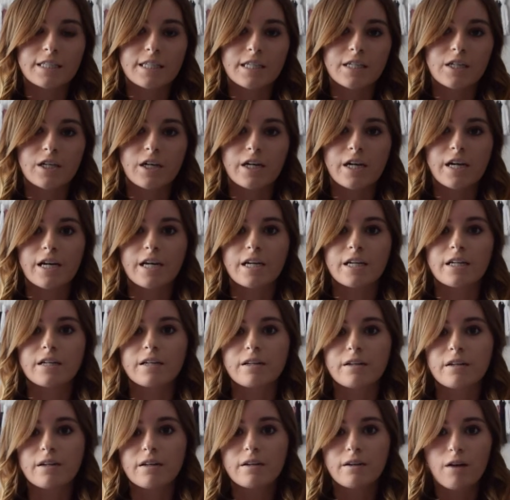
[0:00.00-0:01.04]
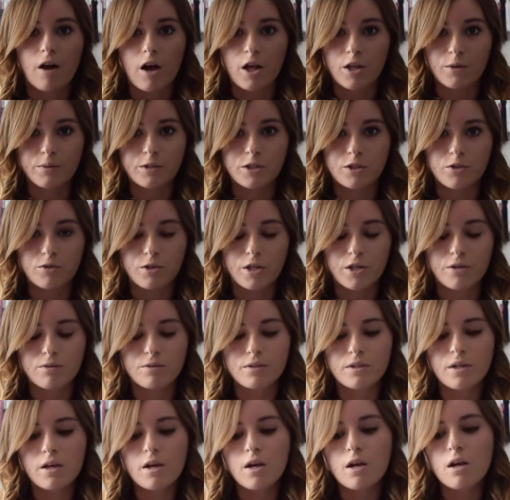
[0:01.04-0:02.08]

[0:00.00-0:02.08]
Theater in Hollywood Studios.